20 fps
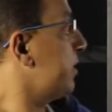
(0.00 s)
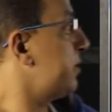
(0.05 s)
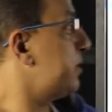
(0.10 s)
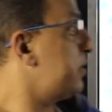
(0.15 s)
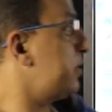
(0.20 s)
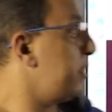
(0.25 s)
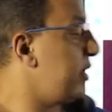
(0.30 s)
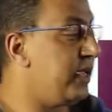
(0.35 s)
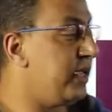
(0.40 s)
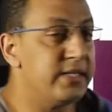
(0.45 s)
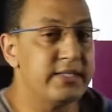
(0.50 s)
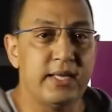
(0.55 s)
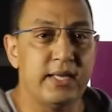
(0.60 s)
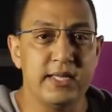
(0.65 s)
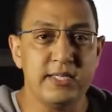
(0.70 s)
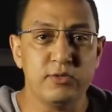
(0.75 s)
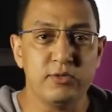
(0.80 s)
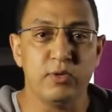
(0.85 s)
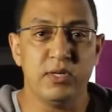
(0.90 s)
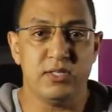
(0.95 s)
3. The
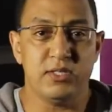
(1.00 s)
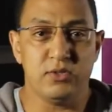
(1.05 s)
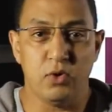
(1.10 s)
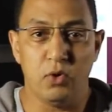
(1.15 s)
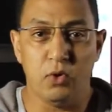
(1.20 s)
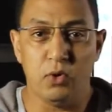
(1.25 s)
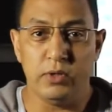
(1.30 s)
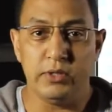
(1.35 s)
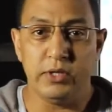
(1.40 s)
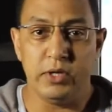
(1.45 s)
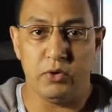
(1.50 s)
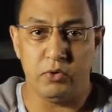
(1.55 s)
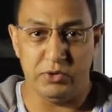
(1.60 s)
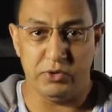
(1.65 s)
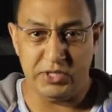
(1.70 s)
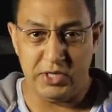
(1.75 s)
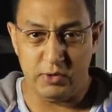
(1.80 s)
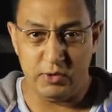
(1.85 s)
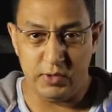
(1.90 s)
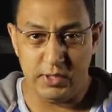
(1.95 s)
lesson is called
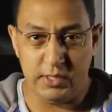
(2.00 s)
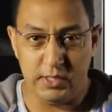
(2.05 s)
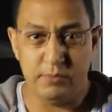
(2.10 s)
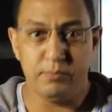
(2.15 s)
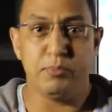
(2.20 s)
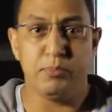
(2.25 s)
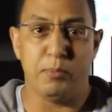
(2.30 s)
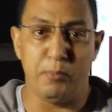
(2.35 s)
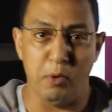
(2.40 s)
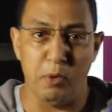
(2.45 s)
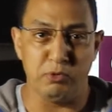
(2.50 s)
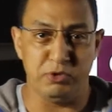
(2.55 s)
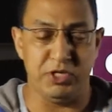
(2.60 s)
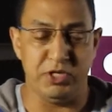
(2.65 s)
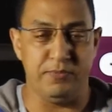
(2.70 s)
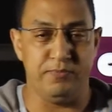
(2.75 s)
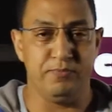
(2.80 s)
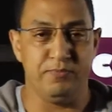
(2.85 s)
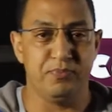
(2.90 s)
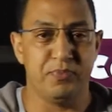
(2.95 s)
Continued
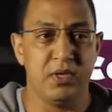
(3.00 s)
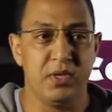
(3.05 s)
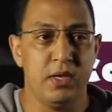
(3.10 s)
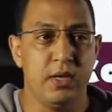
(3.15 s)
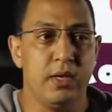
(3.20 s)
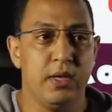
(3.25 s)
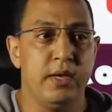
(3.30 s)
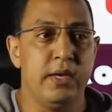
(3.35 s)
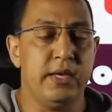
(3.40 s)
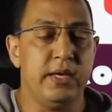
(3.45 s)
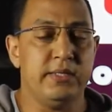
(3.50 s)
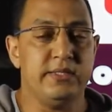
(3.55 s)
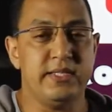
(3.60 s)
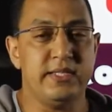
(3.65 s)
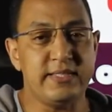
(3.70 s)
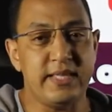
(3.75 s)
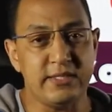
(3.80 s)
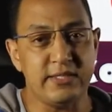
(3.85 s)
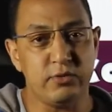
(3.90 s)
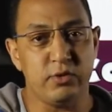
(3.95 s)
Proportion. In
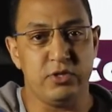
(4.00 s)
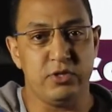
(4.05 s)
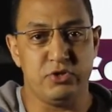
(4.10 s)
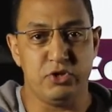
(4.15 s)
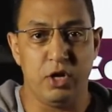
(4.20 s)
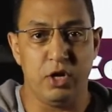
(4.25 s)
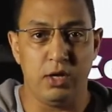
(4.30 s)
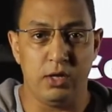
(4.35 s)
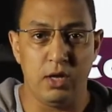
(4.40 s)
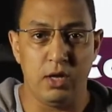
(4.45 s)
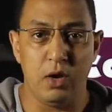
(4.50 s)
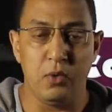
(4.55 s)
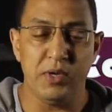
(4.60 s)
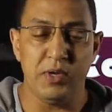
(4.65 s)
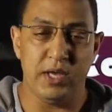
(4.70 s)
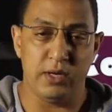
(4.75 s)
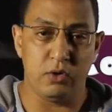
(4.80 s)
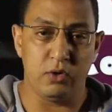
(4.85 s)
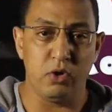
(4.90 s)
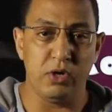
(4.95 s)
this lesson, inshallah,
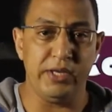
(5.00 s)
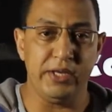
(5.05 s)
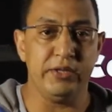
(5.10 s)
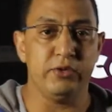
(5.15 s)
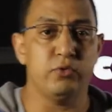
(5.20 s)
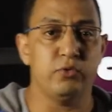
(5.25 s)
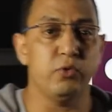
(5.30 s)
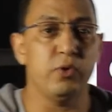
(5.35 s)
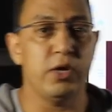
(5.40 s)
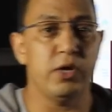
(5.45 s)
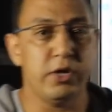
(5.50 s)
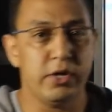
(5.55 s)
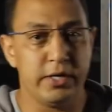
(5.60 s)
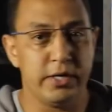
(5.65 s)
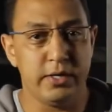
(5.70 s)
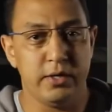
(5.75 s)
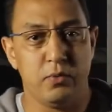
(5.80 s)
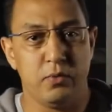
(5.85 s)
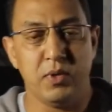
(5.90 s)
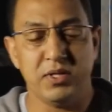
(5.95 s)
we are going to
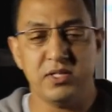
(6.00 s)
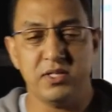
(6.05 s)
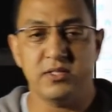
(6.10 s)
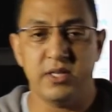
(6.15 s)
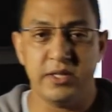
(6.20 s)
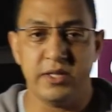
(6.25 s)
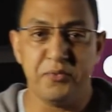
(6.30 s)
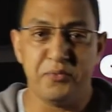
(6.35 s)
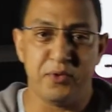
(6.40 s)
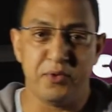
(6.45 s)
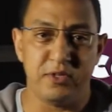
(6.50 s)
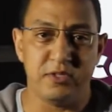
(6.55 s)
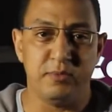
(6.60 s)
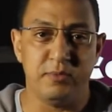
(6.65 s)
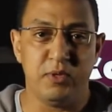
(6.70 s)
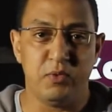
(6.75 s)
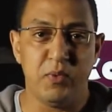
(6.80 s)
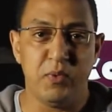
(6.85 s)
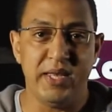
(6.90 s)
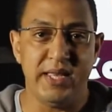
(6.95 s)
learn what is the difference
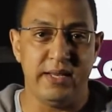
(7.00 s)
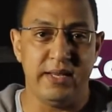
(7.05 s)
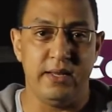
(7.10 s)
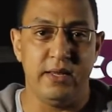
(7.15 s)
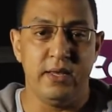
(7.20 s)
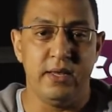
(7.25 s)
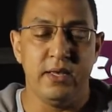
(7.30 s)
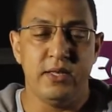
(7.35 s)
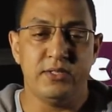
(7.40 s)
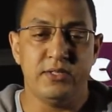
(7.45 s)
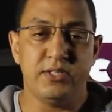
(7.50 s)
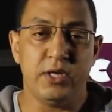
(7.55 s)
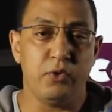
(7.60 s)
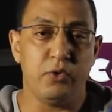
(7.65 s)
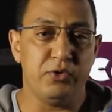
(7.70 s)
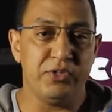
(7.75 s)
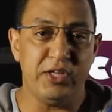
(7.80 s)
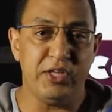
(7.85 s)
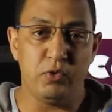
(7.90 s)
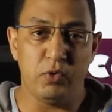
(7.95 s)
between the
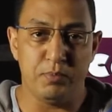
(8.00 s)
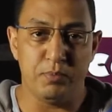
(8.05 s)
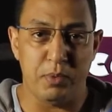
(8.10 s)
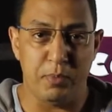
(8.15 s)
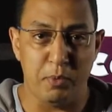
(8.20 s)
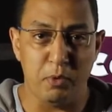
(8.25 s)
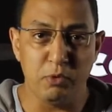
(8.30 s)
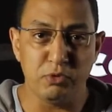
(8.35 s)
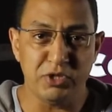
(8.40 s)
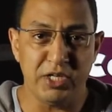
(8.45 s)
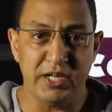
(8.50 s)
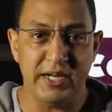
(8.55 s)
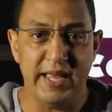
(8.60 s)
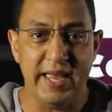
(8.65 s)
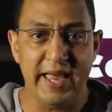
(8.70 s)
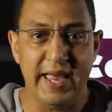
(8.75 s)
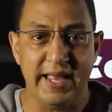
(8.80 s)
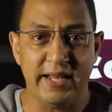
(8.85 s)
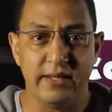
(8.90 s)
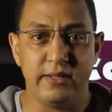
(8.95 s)
continued proportion
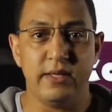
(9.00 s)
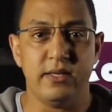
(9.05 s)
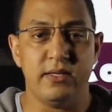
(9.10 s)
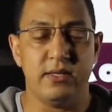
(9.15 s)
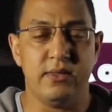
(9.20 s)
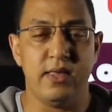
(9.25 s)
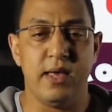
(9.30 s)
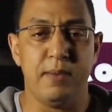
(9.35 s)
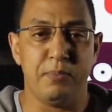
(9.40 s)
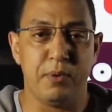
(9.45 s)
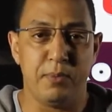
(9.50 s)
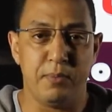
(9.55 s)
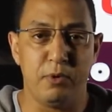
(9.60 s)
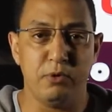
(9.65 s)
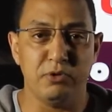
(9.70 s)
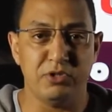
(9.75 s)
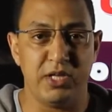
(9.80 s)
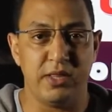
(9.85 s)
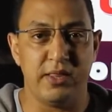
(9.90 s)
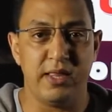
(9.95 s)
and the
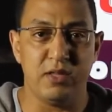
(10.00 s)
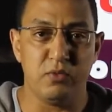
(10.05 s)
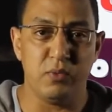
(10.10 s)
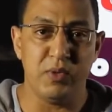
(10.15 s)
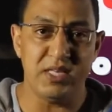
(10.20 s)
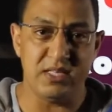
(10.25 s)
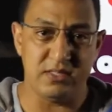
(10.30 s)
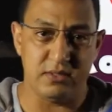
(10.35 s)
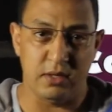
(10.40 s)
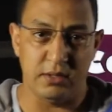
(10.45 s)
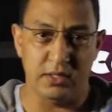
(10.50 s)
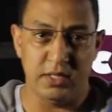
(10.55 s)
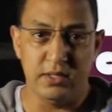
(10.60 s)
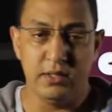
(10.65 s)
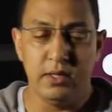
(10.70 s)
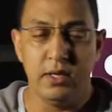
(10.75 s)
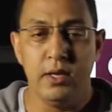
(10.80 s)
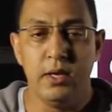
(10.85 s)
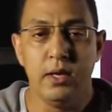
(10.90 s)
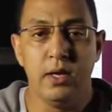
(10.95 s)
proportion that we
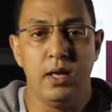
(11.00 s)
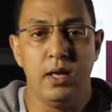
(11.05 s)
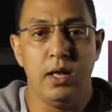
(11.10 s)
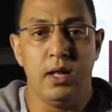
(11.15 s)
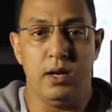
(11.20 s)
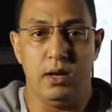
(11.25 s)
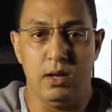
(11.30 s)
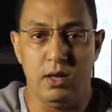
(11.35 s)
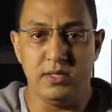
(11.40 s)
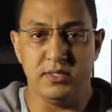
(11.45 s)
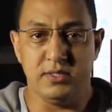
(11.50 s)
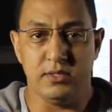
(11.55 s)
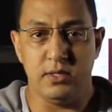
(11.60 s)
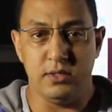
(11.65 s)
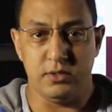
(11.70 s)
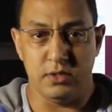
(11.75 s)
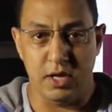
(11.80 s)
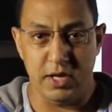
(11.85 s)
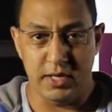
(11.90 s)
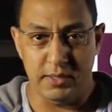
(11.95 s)
studied last
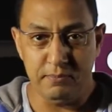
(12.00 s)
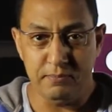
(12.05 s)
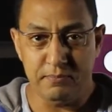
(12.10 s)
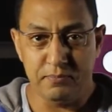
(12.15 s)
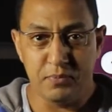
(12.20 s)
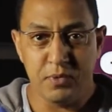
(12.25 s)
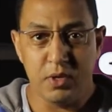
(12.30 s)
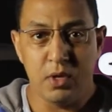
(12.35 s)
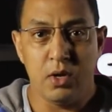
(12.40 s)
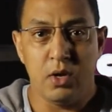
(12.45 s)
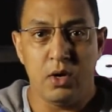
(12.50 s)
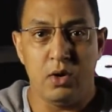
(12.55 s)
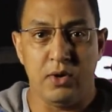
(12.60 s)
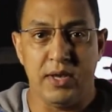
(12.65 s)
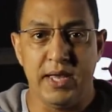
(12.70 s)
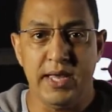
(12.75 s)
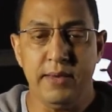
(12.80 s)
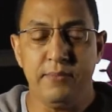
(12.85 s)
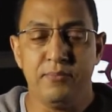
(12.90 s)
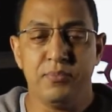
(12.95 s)
time.
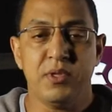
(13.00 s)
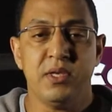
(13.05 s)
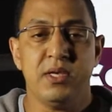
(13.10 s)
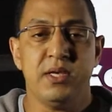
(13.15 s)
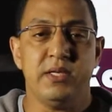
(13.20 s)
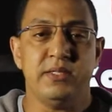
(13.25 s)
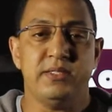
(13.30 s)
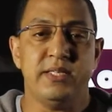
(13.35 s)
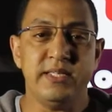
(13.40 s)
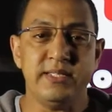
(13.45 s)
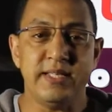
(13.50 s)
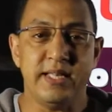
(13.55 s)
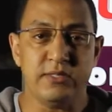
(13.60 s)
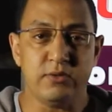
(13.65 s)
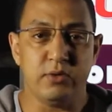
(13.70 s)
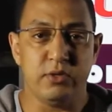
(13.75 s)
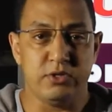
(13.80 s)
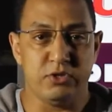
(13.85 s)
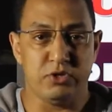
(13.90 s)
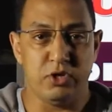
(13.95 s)
Okay, in this
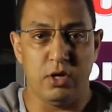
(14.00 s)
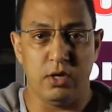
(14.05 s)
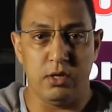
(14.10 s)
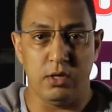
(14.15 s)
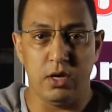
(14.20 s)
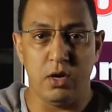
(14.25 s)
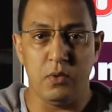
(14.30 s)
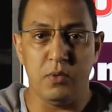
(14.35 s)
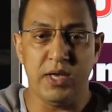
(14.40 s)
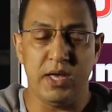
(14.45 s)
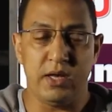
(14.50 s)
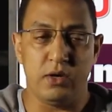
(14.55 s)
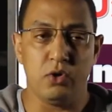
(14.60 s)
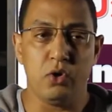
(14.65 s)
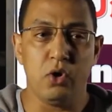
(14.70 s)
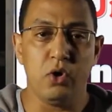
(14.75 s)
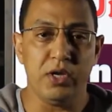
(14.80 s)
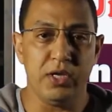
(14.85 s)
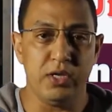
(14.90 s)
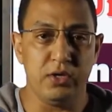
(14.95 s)
lesson, inshallah, we are
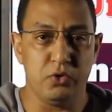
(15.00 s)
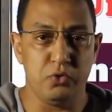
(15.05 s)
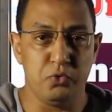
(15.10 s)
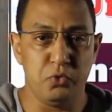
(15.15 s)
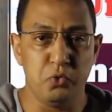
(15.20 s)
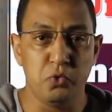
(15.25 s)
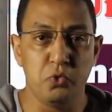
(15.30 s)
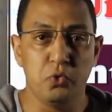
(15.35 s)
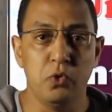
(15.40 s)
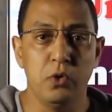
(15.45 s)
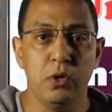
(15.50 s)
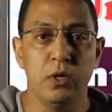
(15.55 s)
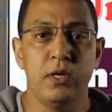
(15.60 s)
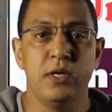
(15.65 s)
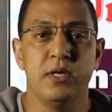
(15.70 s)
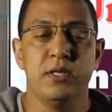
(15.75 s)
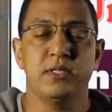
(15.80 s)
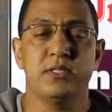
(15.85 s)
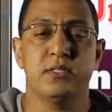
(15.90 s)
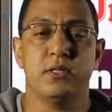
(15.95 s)
going
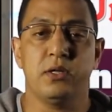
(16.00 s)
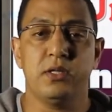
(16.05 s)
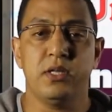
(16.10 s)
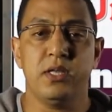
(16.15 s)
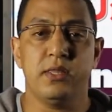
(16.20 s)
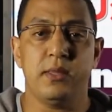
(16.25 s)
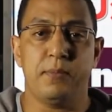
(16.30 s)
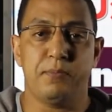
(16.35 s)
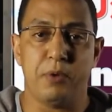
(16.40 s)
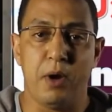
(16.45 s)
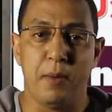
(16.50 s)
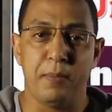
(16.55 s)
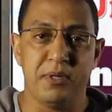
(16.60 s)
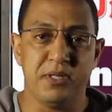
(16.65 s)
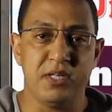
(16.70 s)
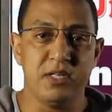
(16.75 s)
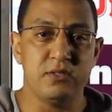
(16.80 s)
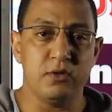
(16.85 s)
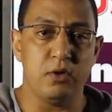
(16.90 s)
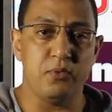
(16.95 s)
to study the
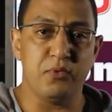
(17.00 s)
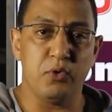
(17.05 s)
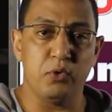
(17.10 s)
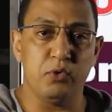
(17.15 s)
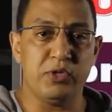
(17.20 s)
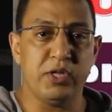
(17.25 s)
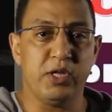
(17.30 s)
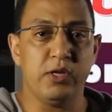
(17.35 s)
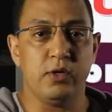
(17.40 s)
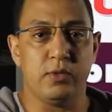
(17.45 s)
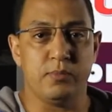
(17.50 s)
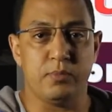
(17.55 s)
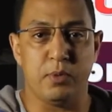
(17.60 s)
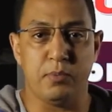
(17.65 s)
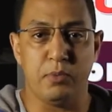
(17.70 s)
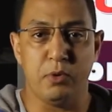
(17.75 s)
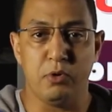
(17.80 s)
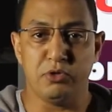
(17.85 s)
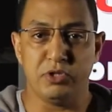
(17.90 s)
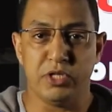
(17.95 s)
properties of continued
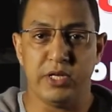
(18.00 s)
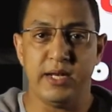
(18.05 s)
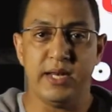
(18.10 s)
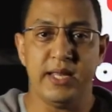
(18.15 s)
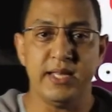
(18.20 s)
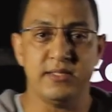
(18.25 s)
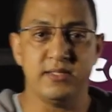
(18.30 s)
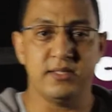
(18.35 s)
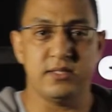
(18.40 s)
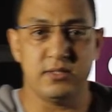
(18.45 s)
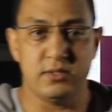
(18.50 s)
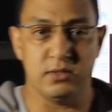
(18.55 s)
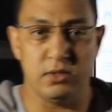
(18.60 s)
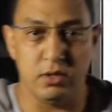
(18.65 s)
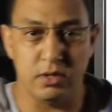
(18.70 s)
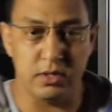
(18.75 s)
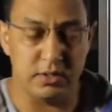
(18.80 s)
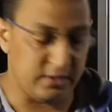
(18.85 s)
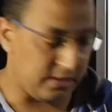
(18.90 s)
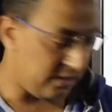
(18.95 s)
proportion. Let's start